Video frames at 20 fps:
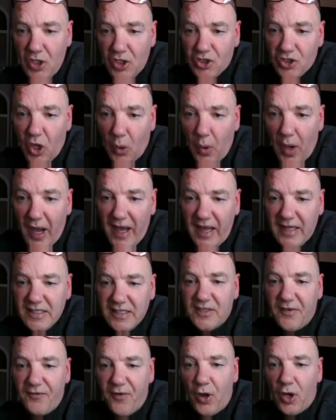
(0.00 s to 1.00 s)
So I had
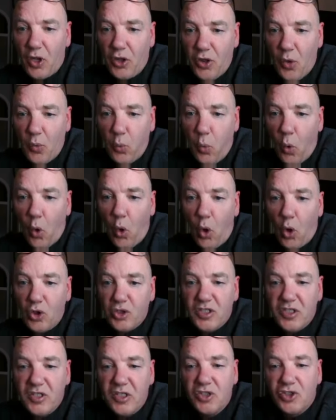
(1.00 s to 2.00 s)
to follow the
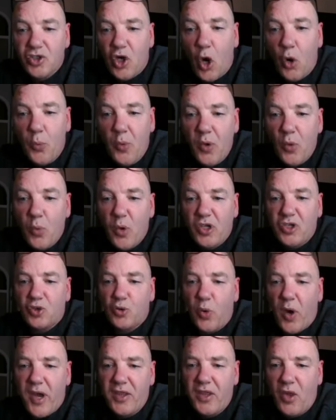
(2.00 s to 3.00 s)
water. They showed me
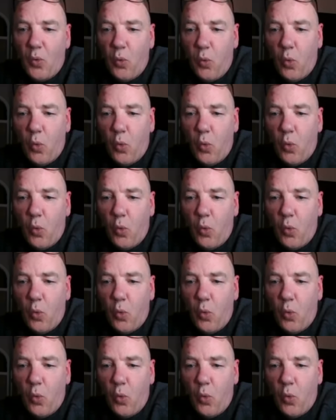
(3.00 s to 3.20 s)
which way the